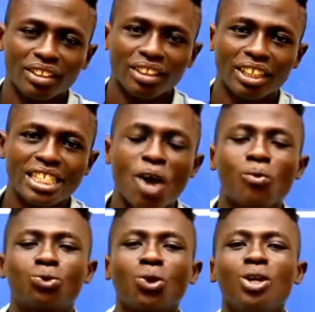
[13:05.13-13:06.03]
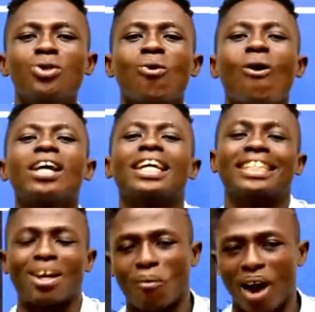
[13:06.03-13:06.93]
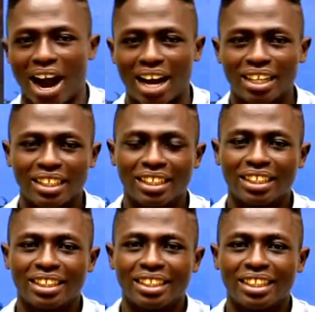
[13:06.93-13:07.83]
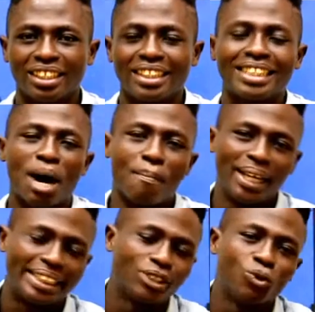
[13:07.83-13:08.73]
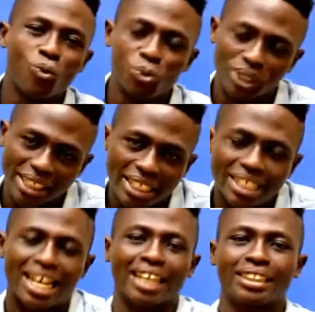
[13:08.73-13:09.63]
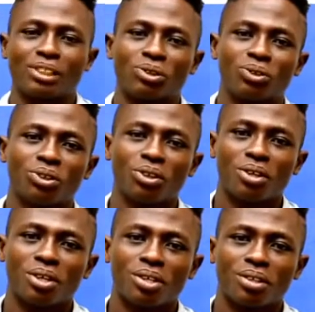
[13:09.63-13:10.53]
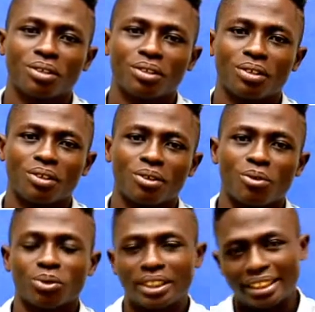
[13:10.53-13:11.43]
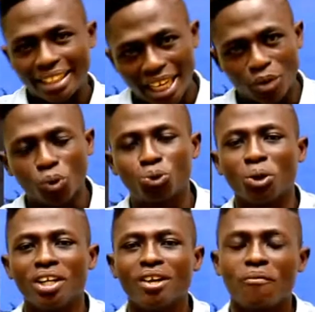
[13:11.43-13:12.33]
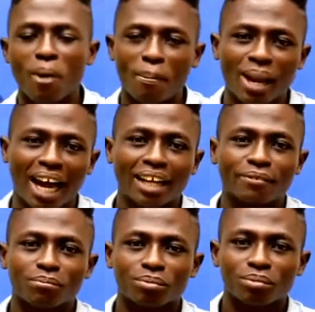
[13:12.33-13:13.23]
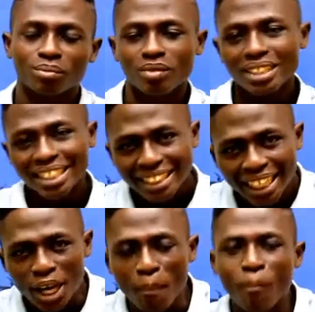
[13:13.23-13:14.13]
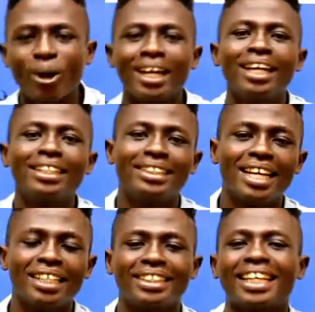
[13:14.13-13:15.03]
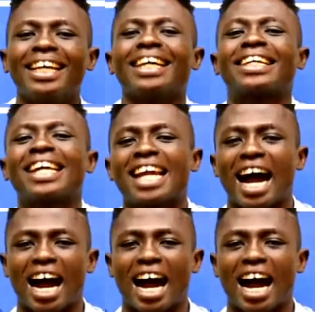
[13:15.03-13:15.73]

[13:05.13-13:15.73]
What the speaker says: Not woo tolly no oil, there were. Numbers in the wood screen, arsenal. Send woo tolly no fobbler. Nay, young one, ain't tea. Say a killer.